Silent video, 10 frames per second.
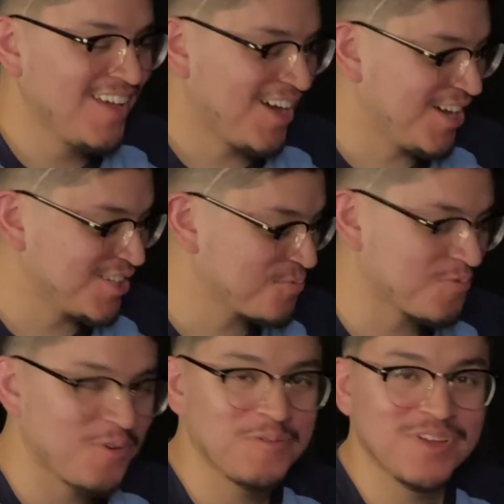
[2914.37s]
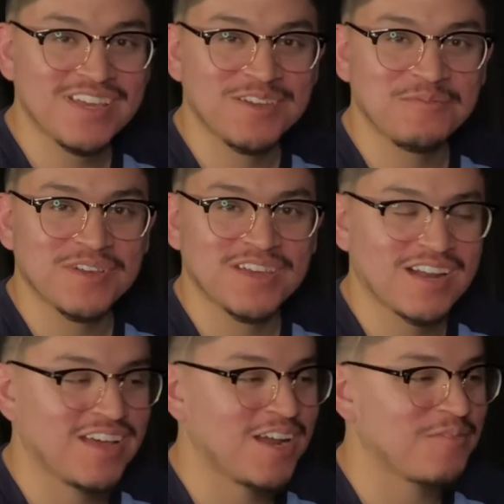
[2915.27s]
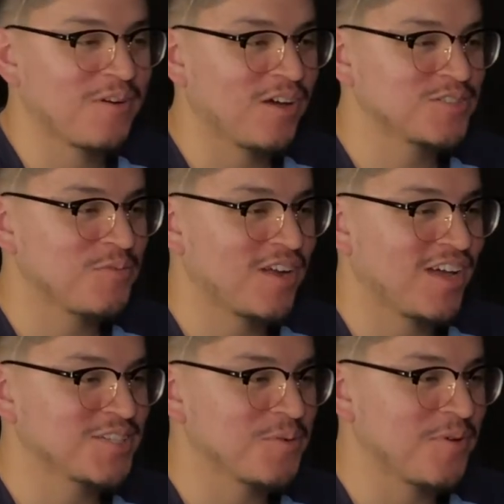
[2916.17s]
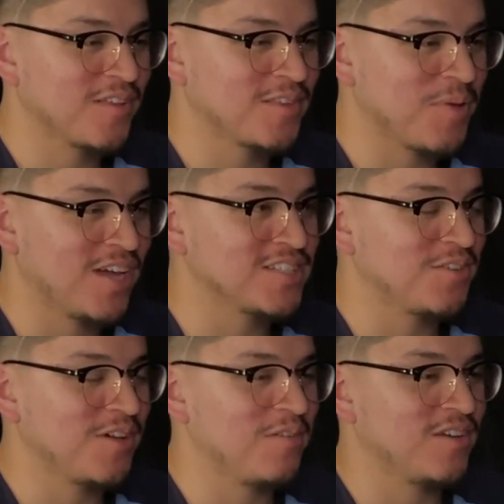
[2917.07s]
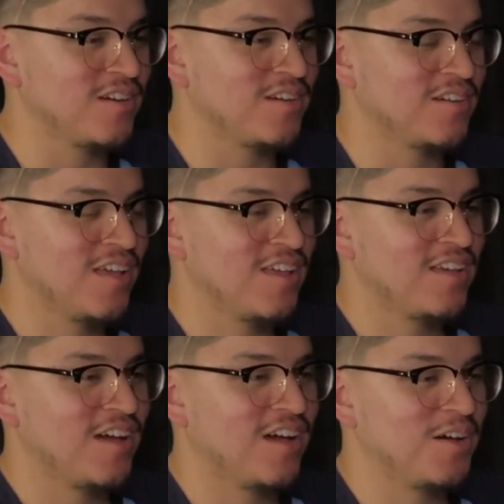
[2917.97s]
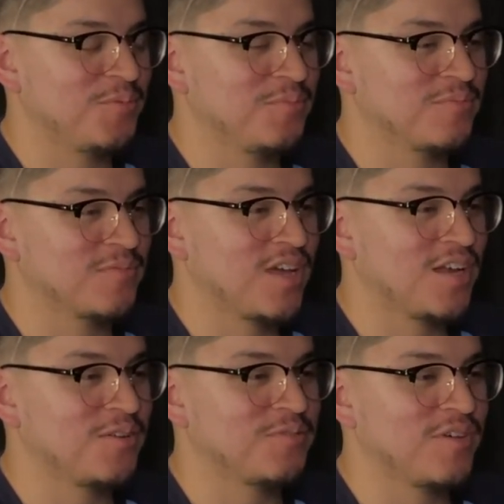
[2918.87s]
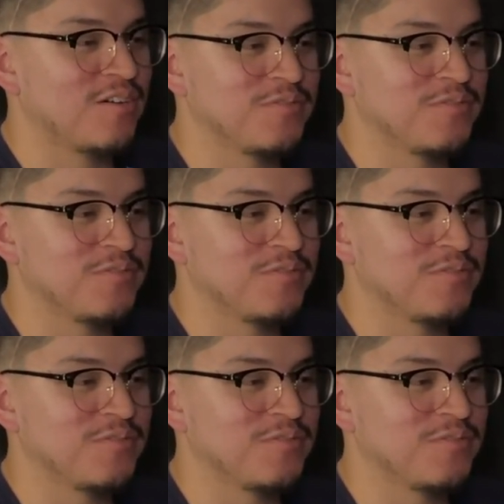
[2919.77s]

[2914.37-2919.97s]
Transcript: So before we kind of head off, I also want to ask you about the badge you have here. Kind of, I don't know if you